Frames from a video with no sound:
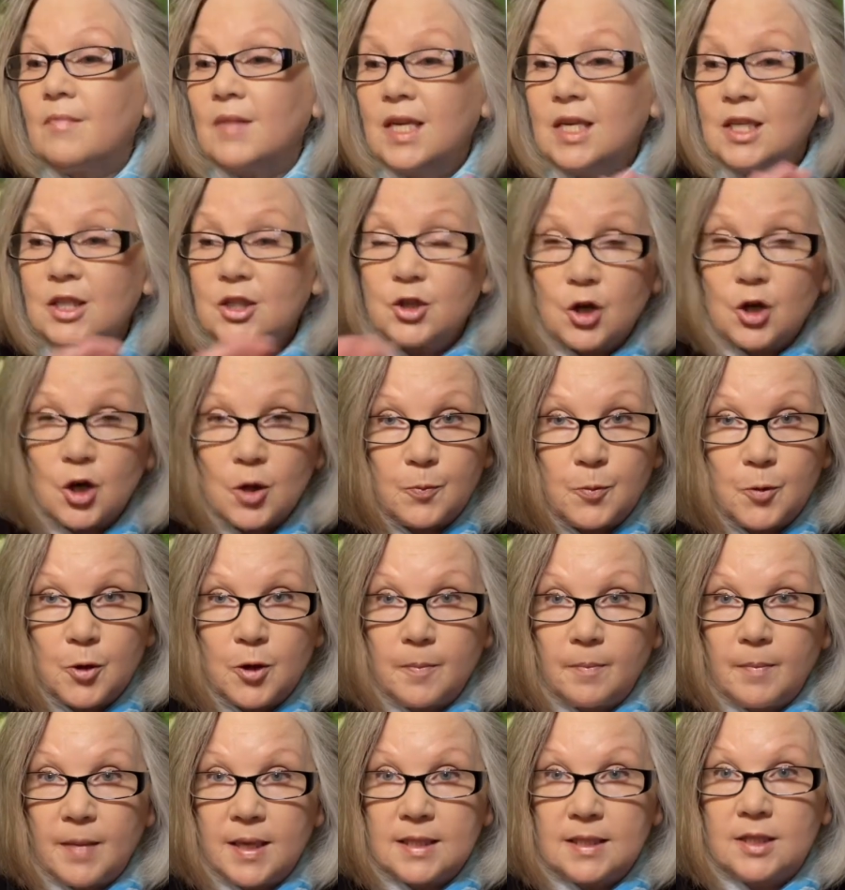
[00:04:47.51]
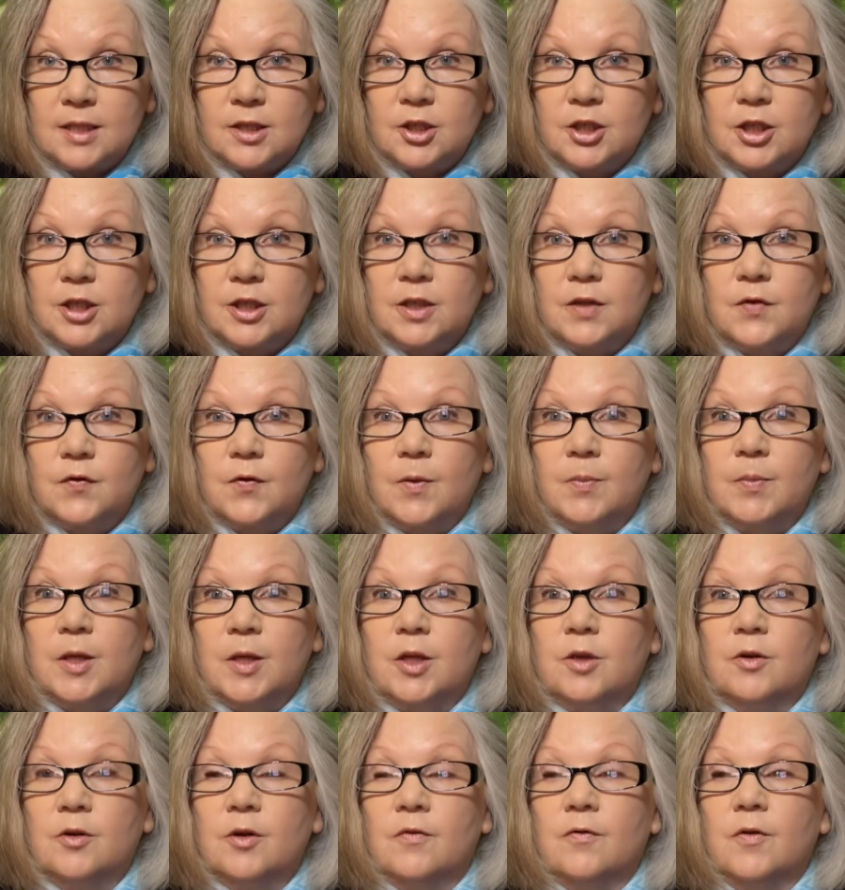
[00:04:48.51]
interpret messages from the
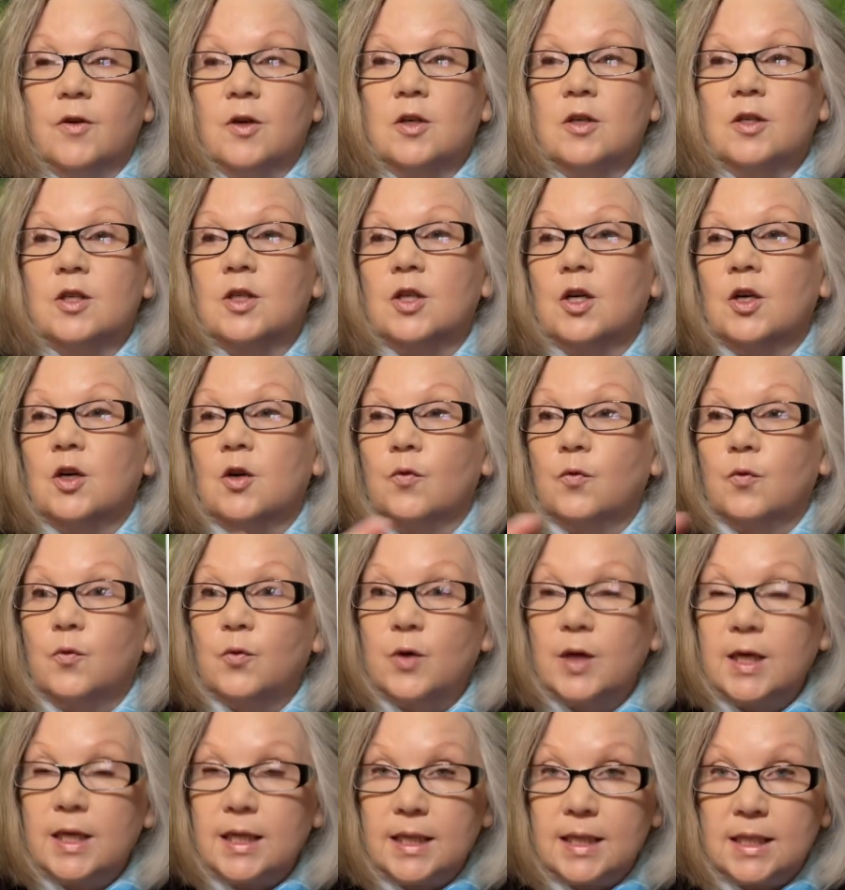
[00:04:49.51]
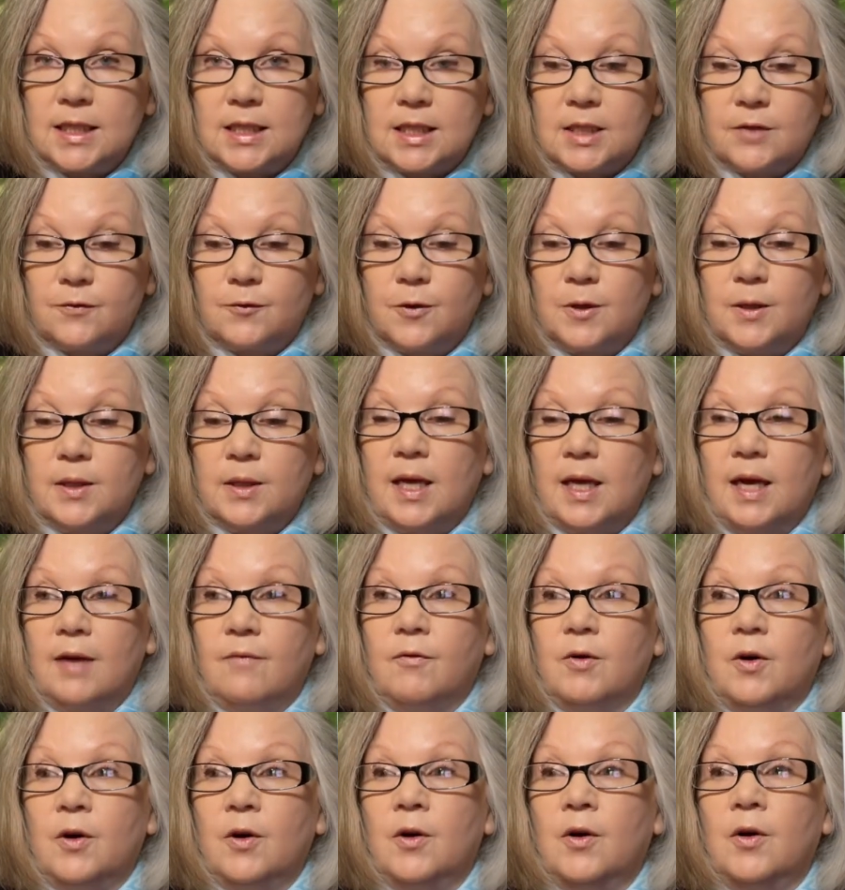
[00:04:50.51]
universe on a really different
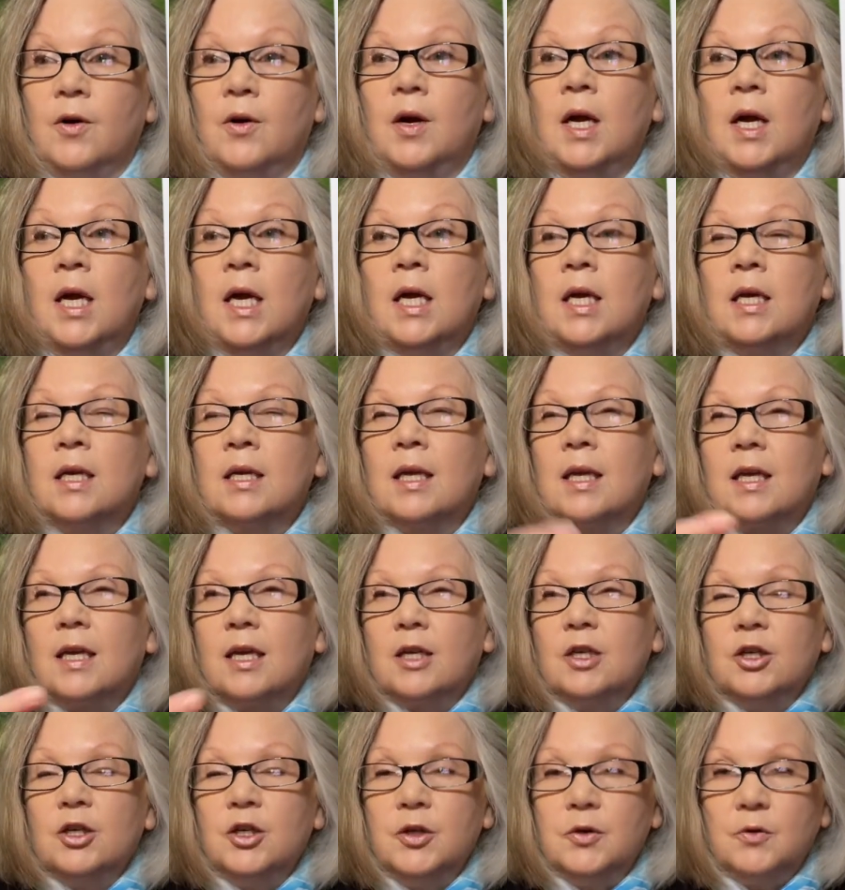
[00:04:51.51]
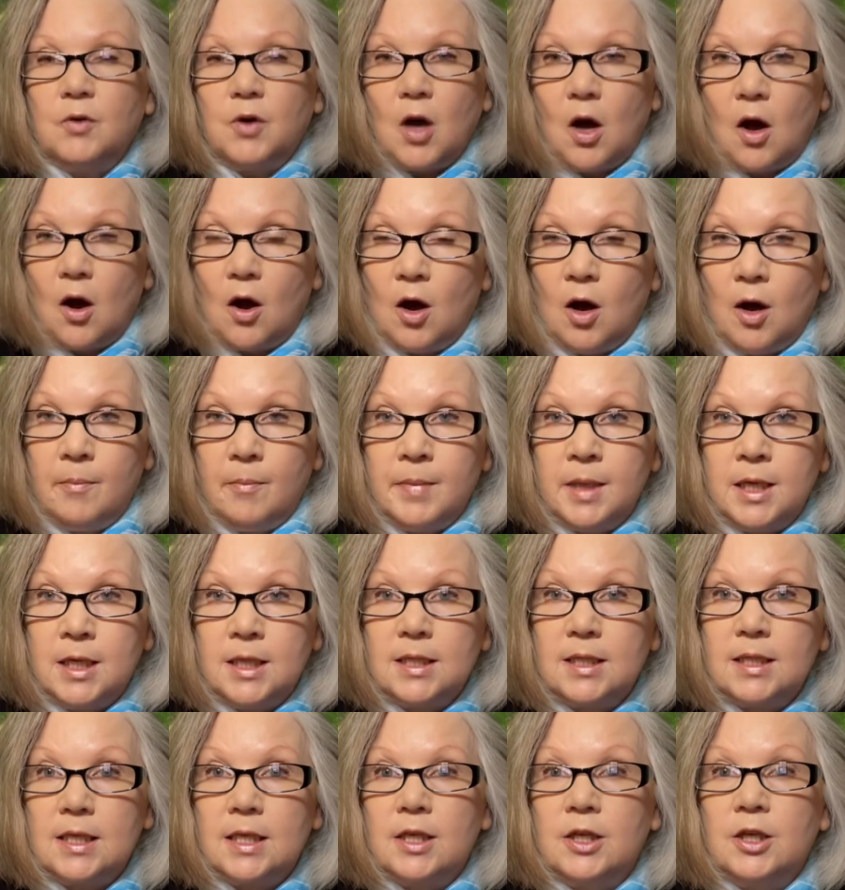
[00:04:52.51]
level, like a new
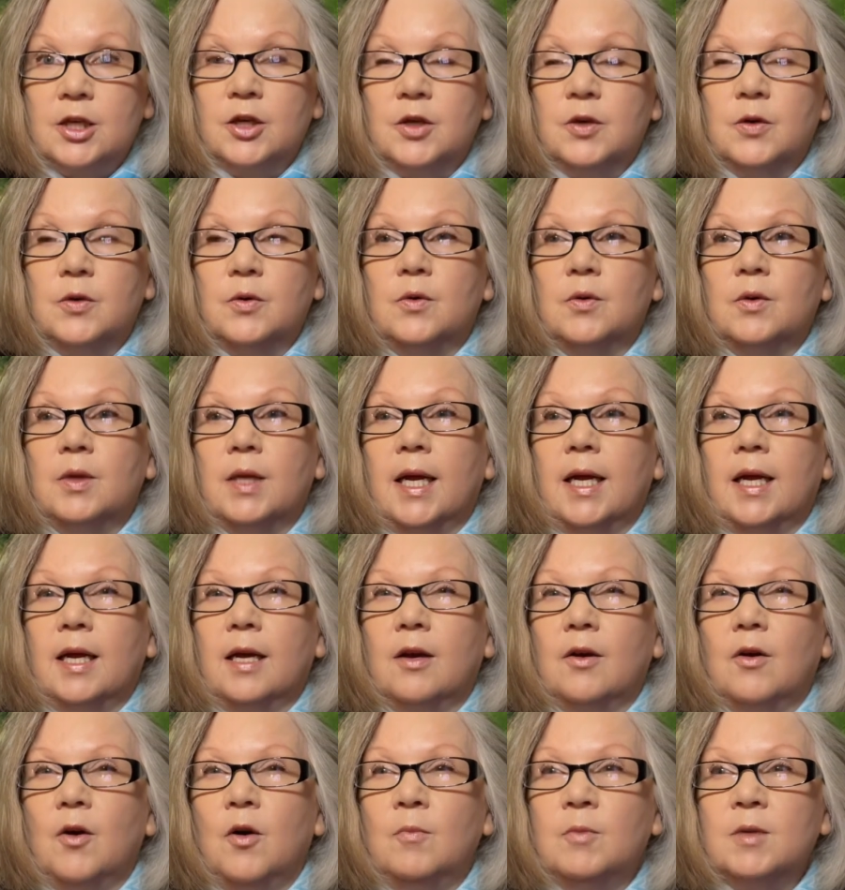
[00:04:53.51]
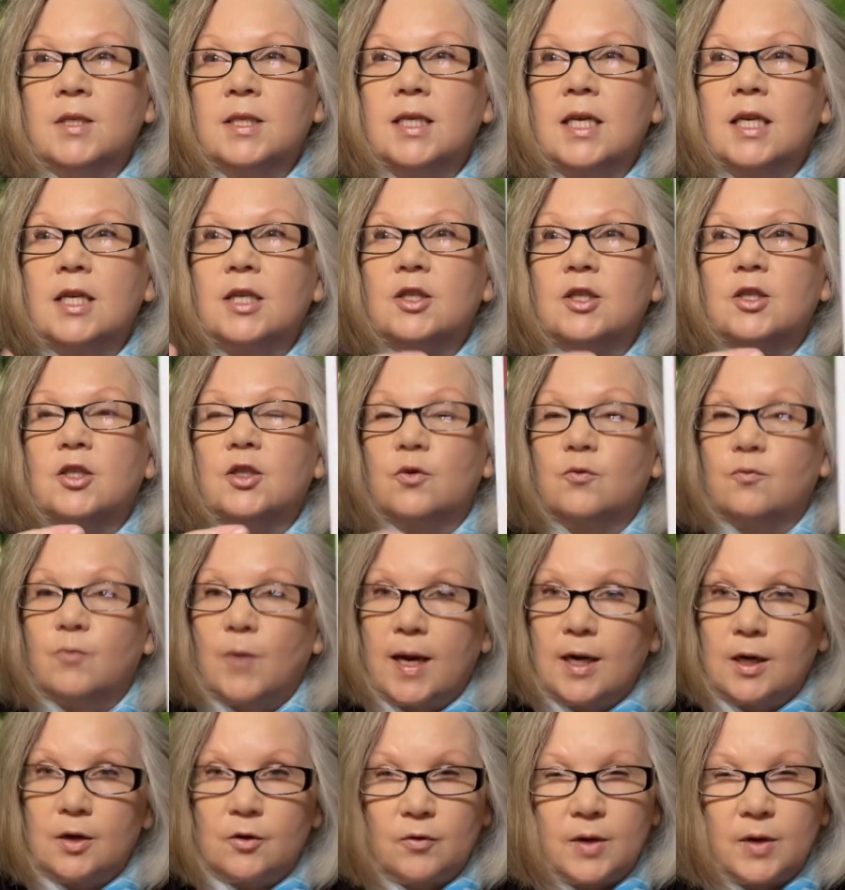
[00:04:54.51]
calmness in you, like almost like a
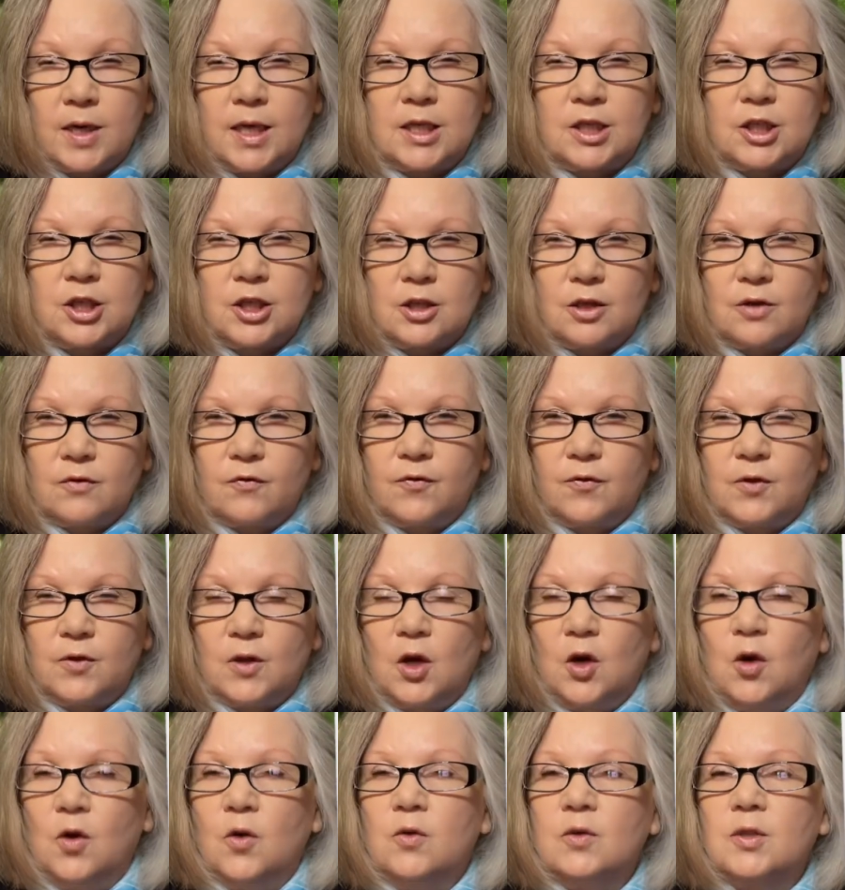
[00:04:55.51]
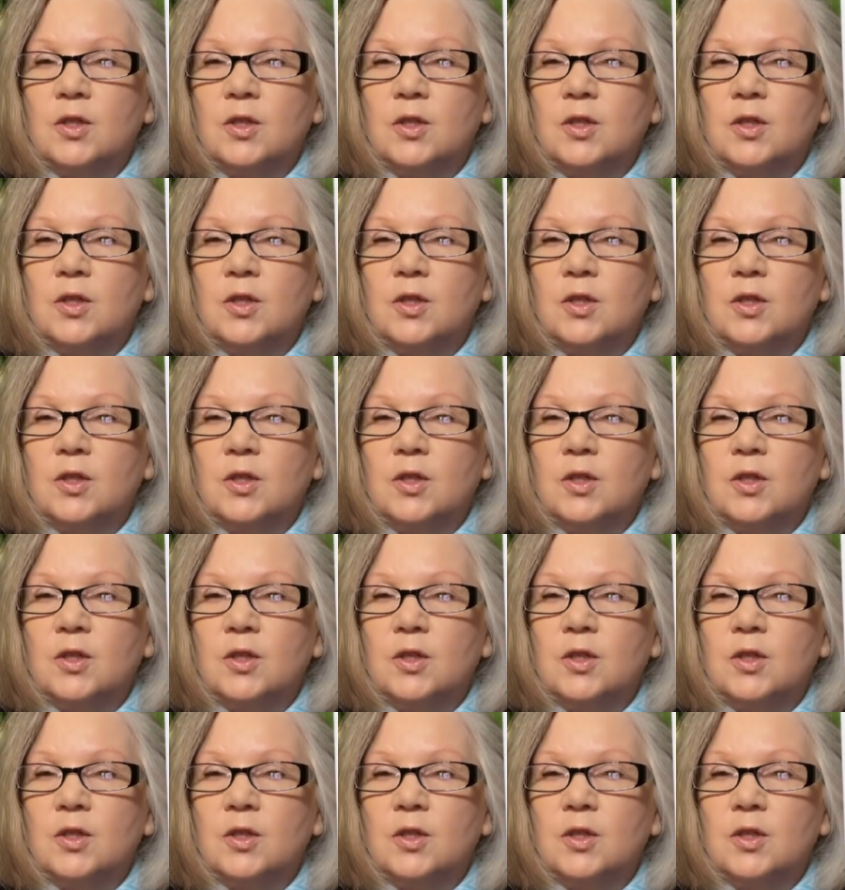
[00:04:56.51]
surrendering to the flow.